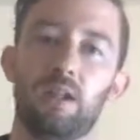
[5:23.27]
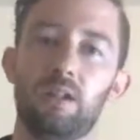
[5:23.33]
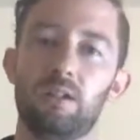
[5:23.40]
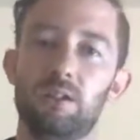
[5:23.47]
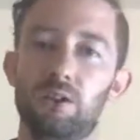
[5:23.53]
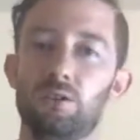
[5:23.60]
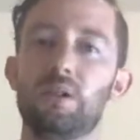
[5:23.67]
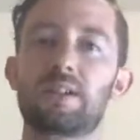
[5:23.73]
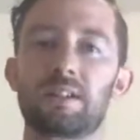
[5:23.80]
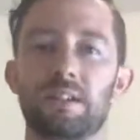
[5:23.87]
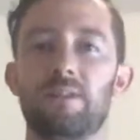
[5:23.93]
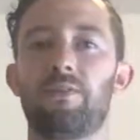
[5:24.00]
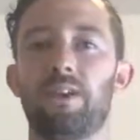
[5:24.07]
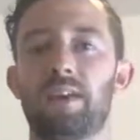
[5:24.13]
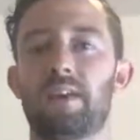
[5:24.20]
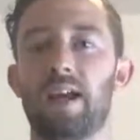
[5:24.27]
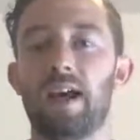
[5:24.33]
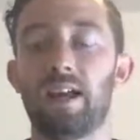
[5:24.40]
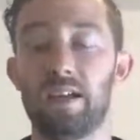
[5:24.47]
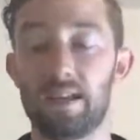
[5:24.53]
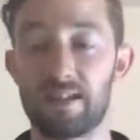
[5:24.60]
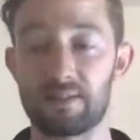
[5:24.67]
doing stuff like
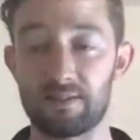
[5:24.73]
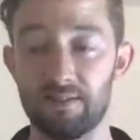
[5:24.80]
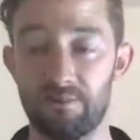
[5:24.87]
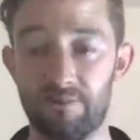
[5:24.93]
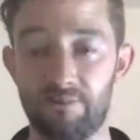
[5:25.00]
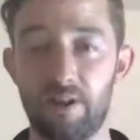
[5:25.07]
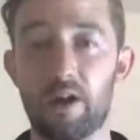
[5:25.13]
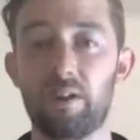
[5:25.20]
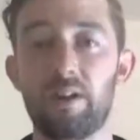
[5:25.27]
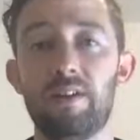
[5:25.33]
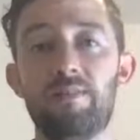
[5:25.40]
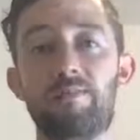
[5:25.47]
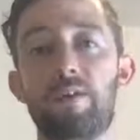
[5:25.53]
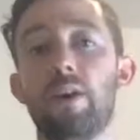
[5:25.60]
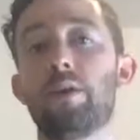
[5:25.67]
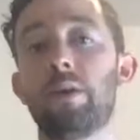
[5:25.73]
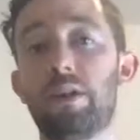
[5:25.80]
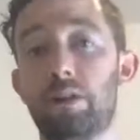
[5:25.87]
that is very